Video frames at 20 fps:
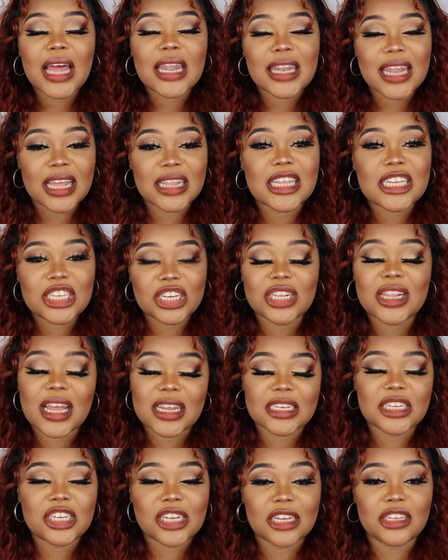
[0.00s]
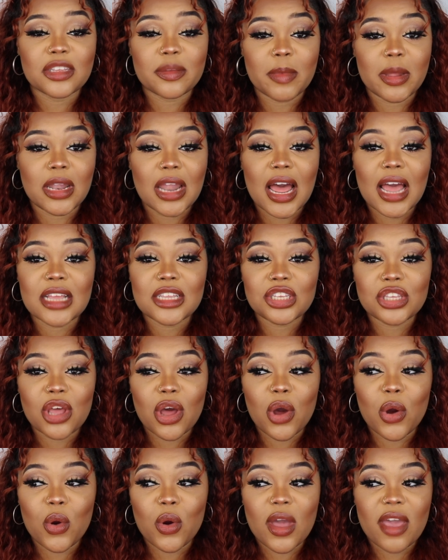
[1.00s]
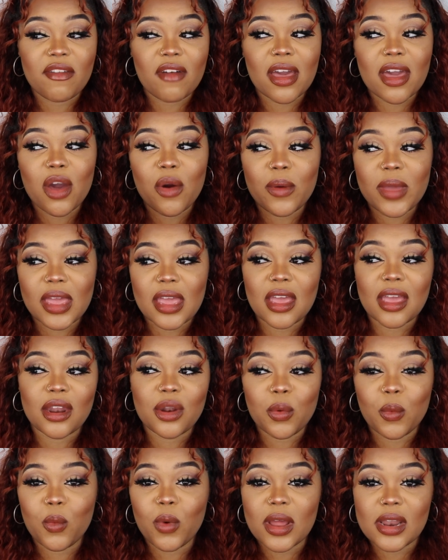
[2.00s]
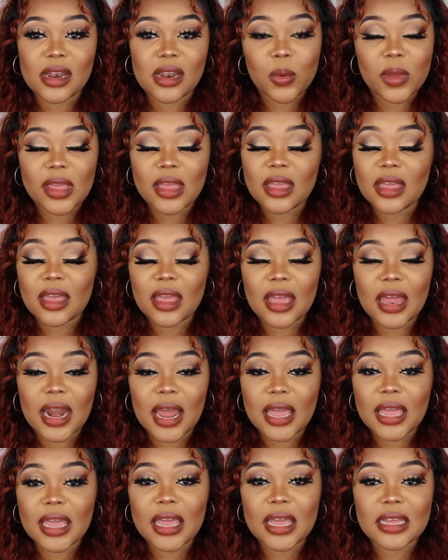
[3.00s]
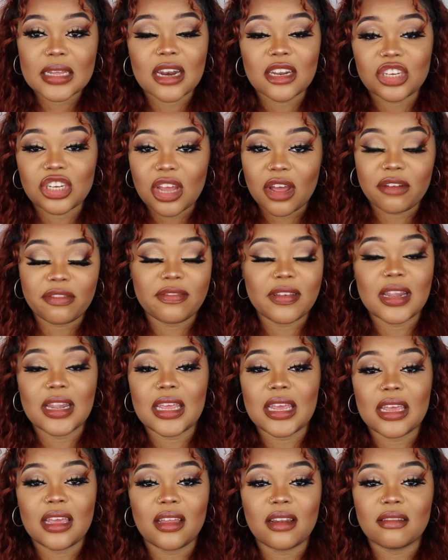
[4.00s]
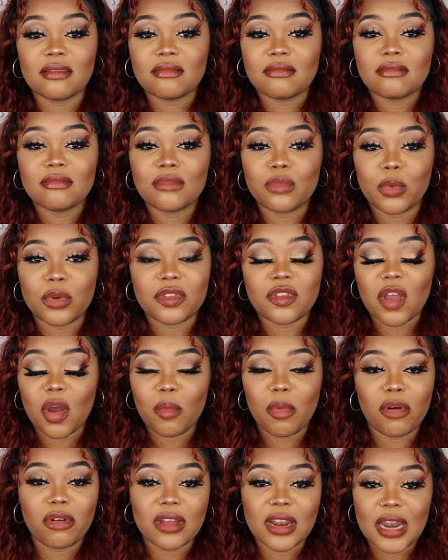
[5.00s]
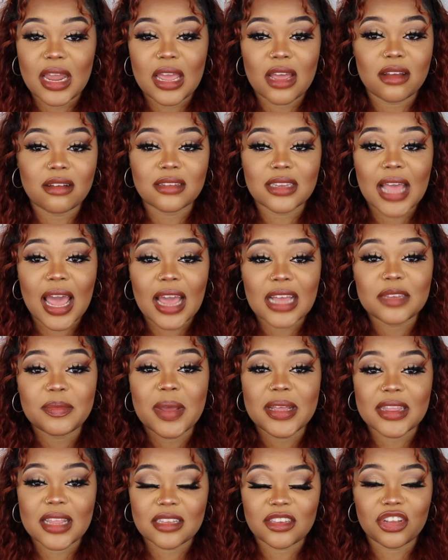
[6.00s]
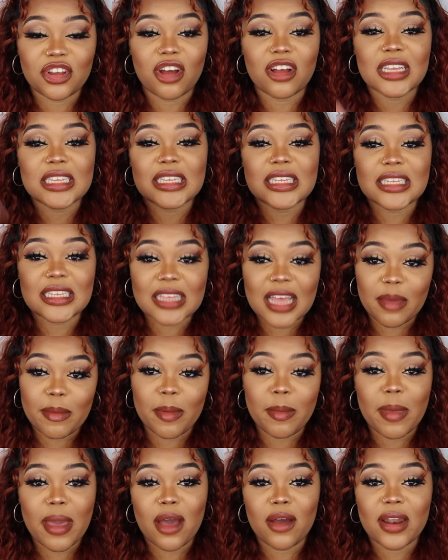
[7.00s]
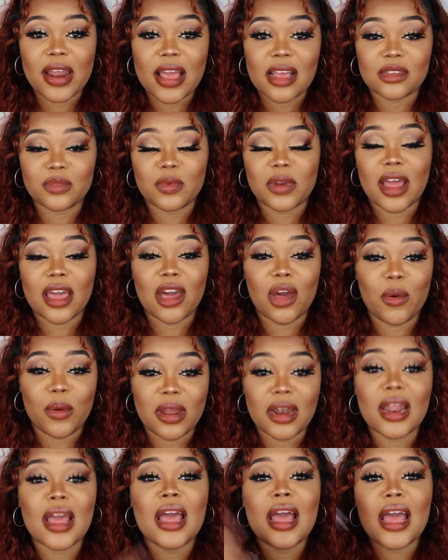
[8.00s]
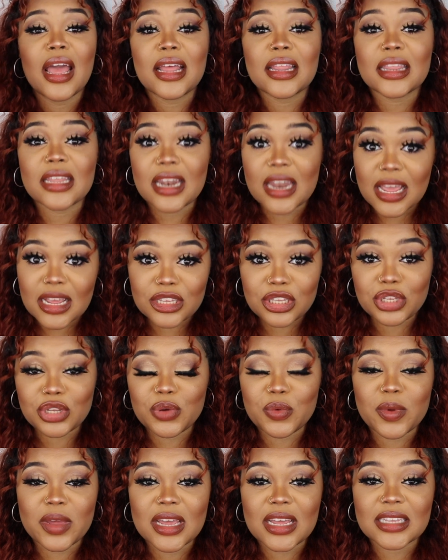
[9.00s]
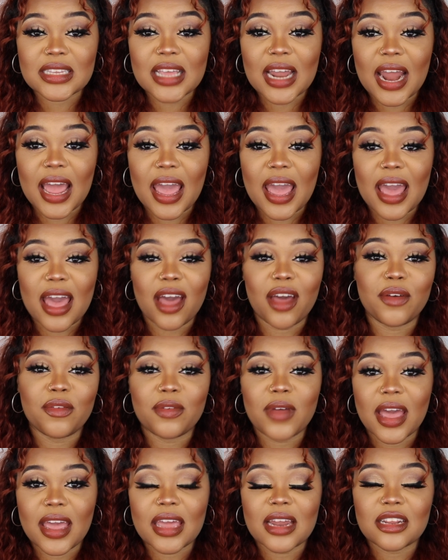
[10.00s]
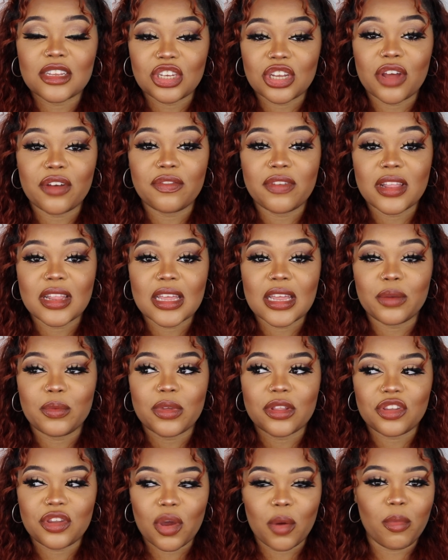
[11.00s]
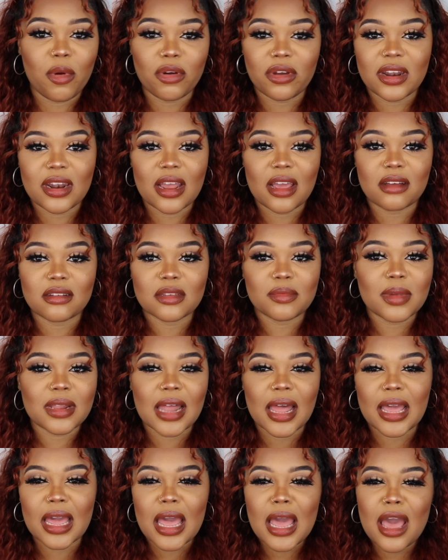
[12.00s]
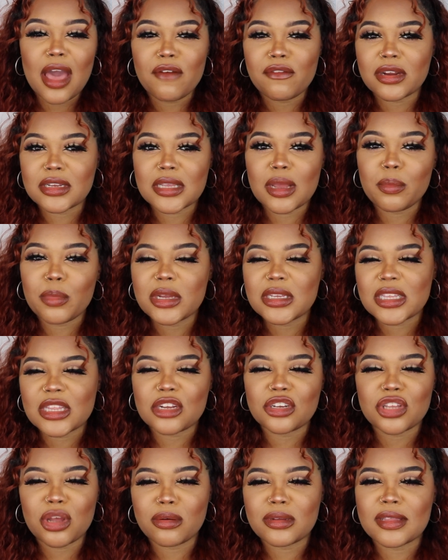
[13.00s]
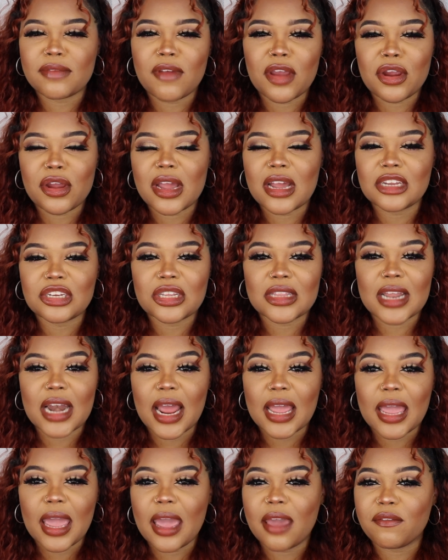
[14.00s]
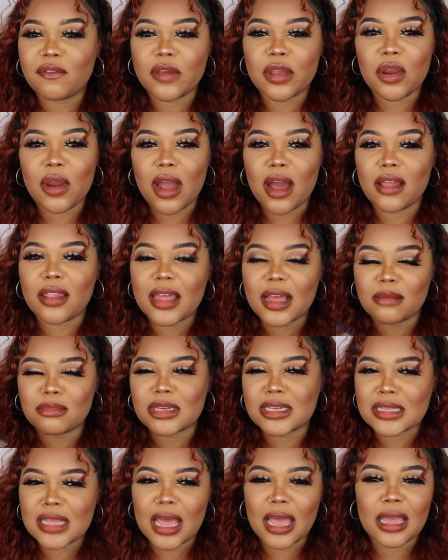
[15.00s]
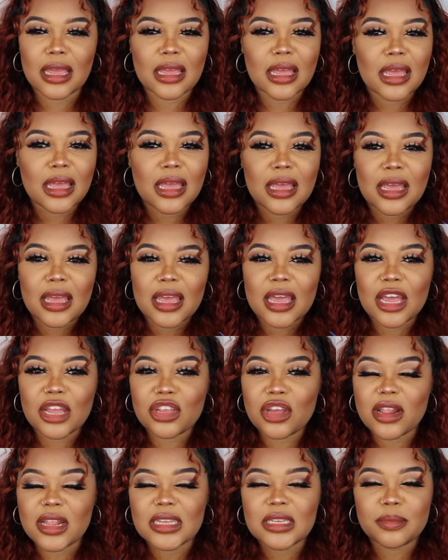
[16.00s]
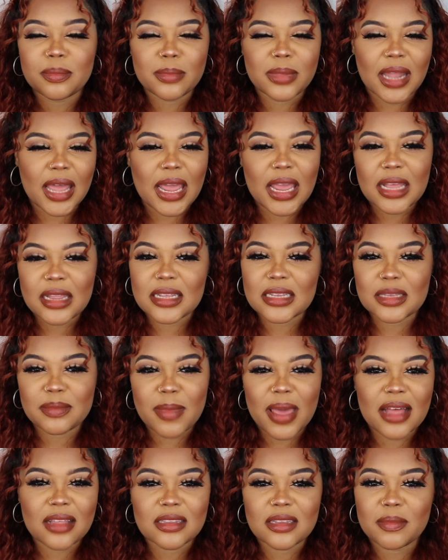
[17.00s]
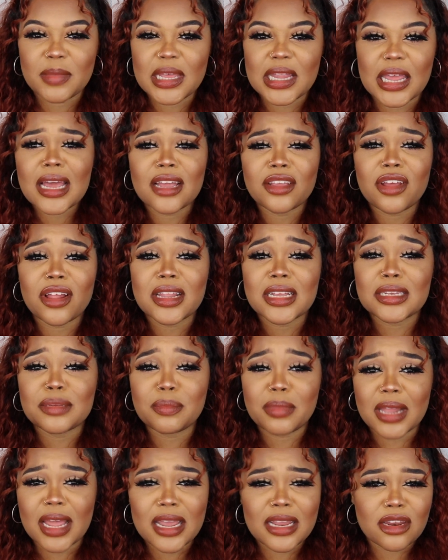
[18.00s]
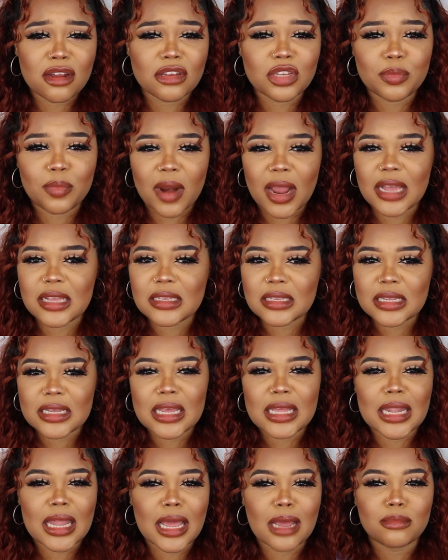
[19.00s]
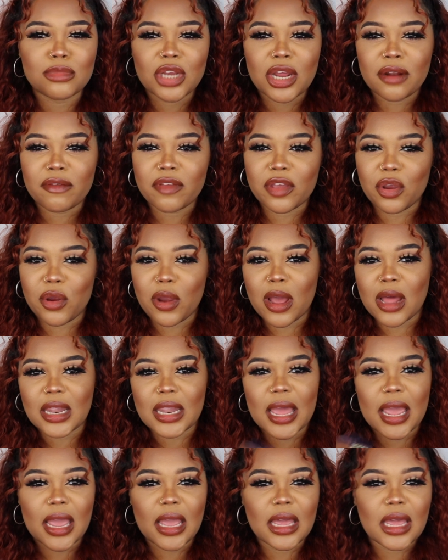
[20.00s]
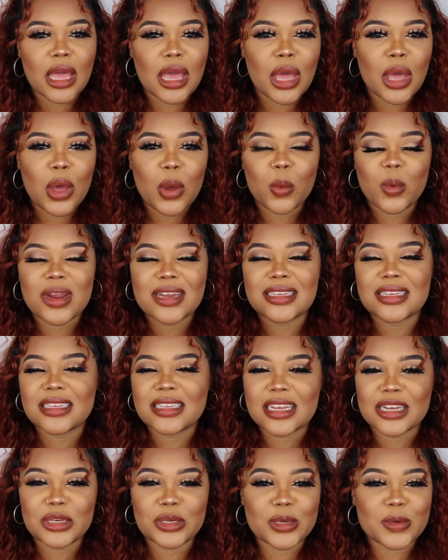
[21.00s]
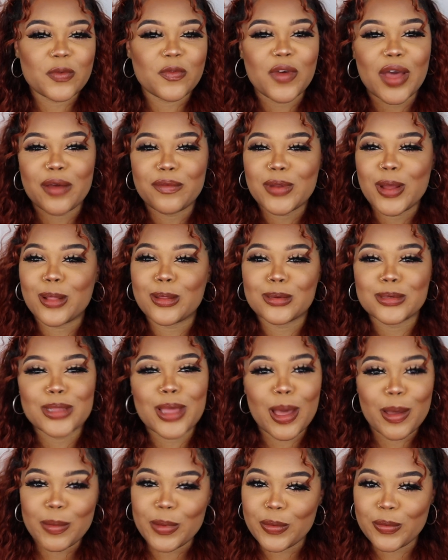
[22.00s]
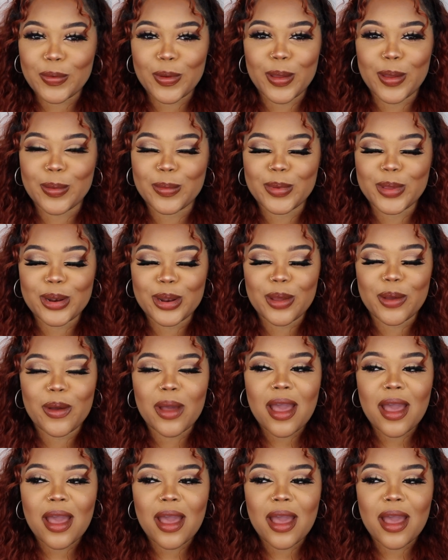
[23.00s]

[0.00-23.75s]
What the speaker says: Like they like to change them a lot. So if I go in 1 week and I get a gel fill in with no broken nails, I expect that to cost the same amount as when I go in the next 2 weeks and I get a gel fill in with no broken nails. But like for some reason there's always a variation that I can't figure out. Like I'm just like, can y'all explain this math to me? Like can y'all explain y'all's pricing? Like I'm trying to figure out like where's this extra $5 coming from, you know?